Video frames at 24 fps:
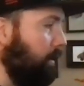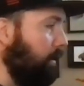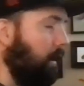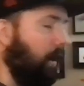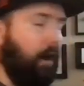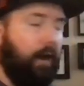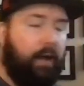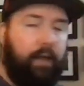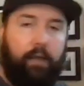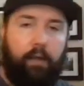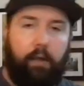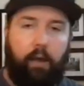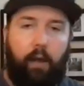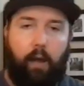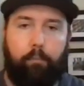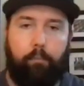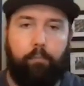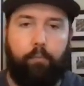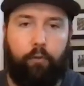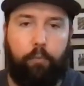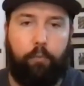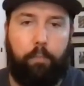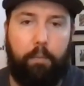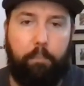I, uh,
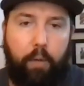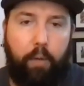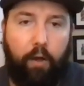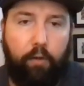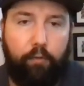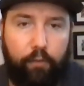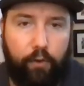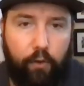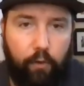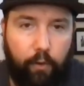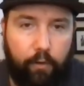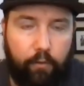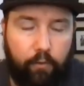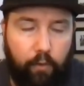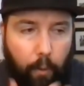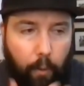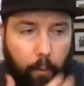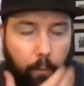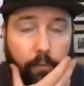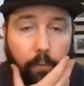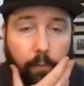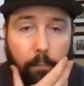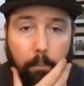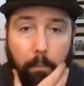to be perfectly honest, I
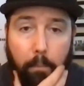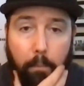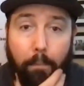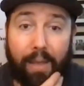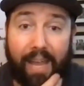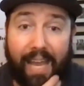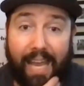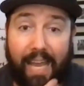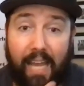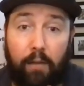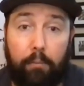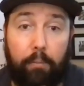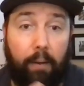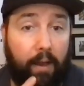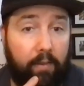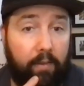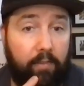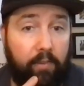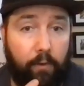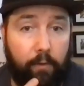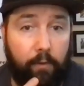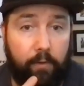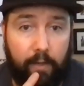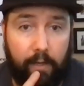was a big Black
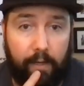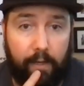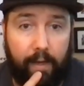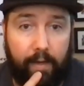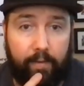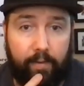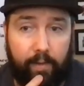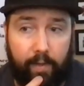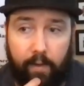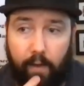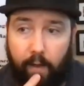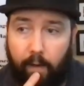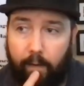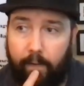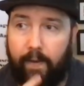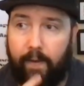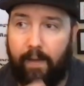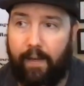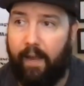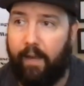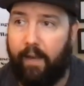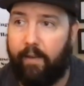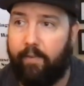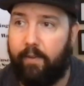Series collector. I
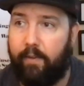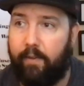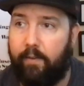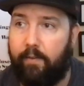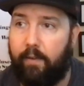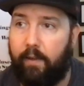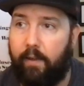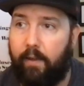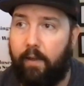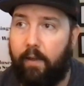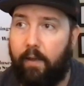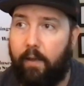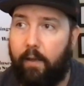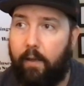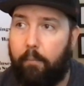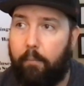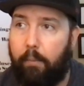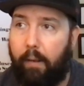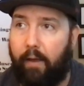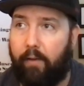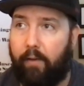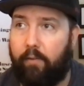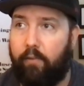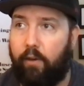collected
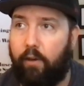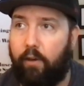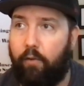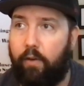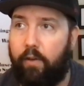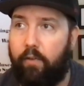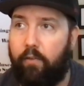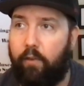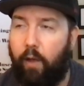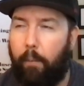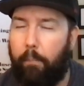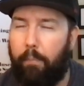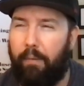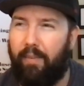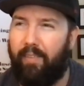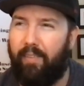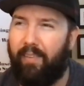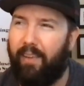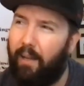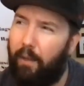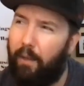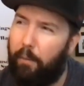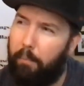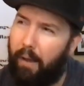Black Series up
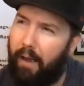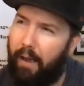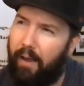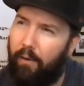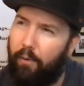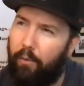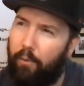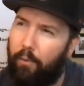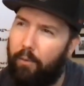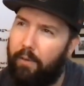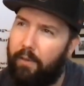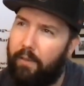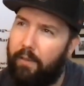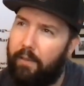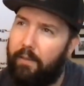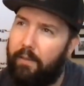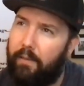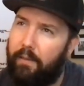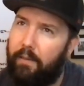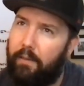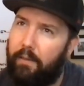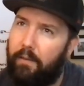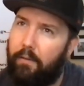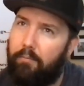until about,
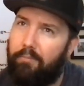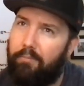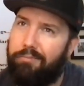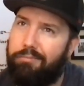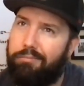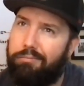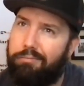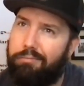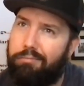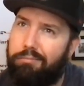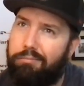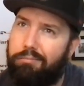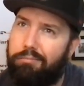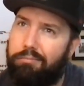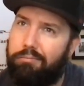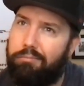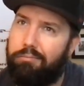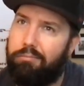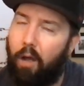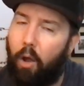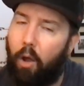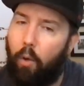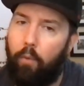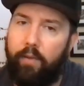
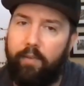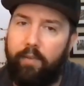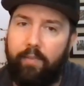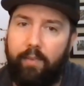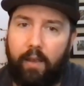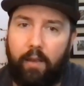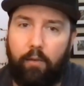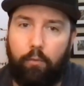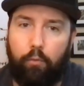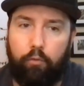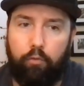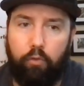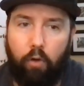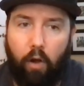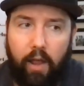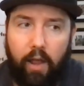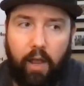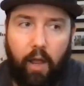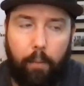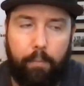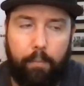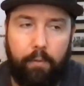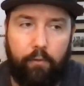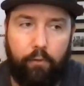I want to say
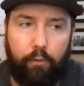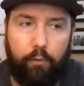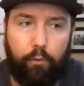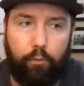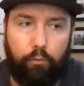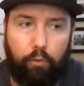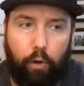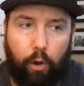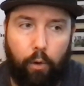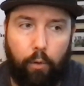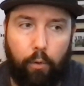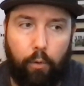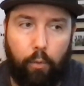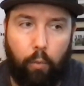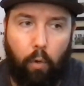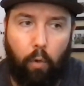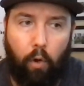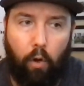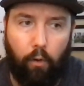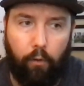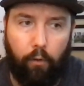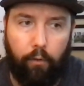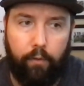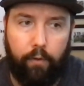right up until Rogue
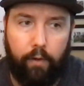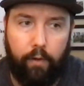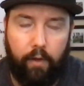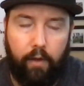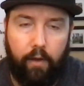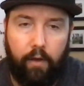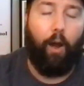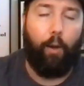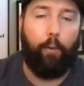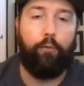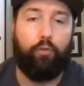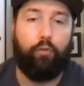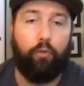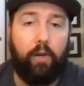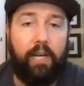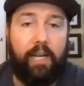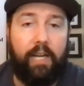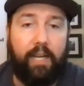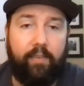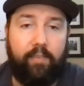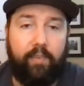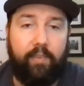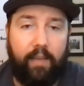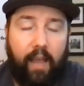One. I was
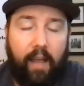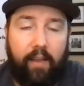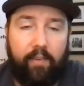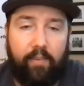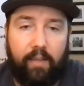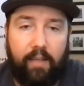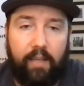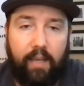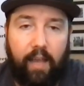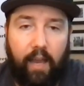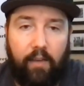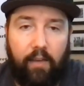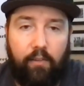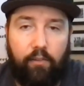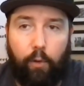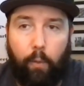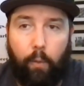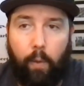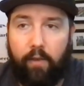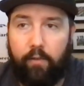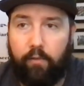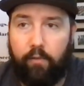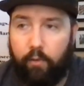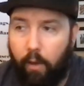really into getting K two
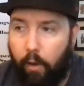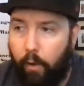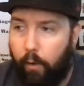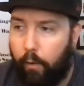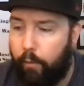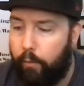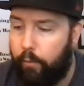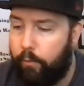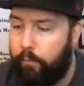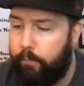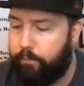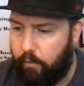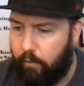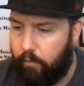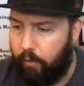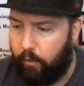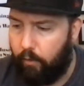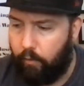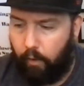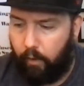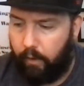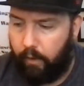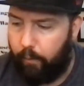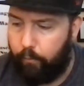S O.
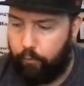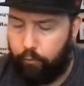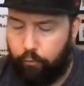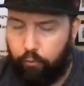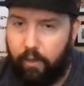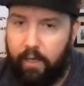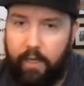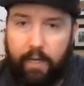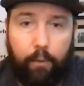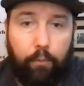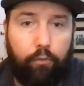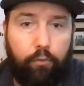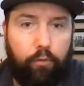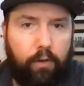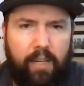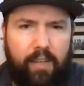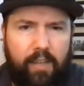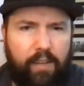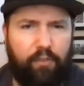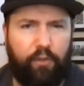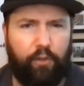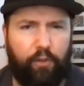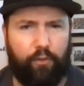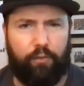Like it was really, it was really
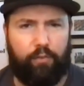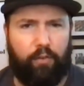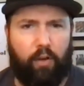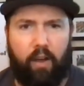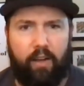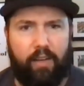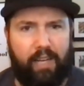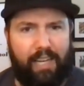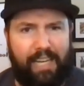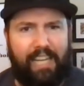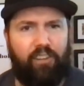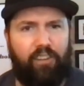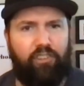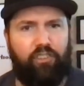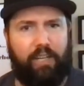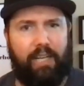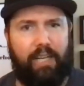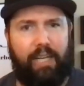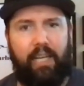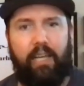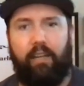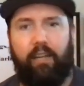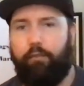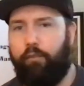difficult to find
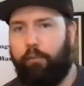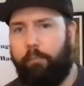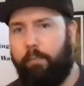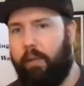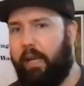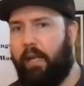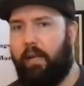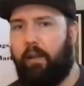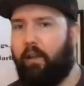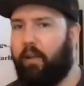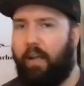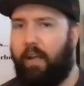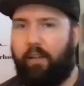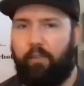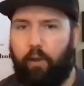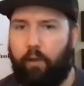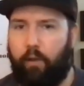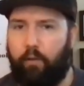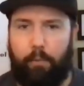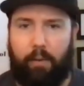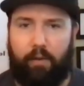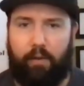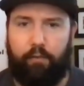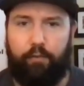initially for me. Like I had to go
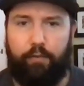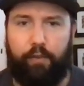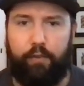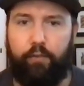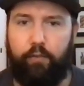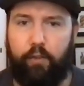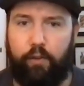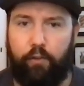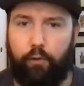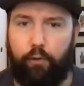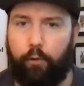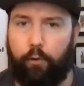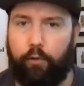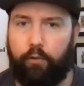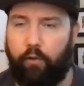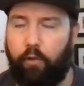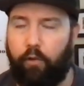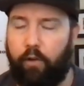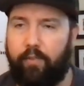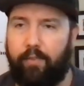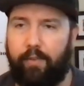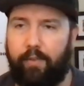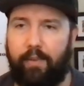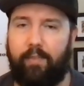to about fifty Toys
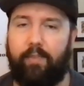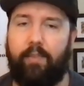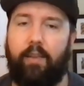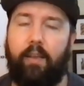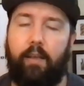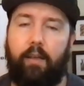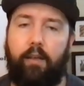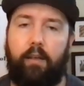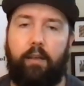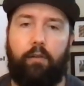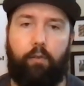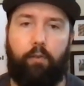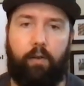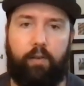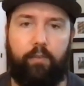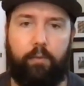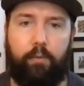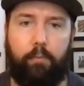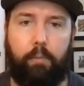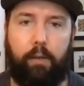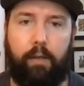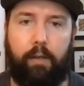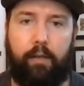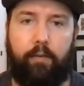R Us's. Rest
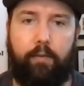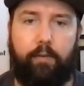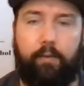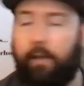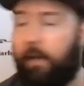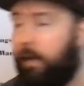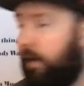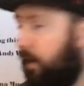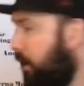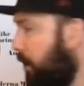in peace.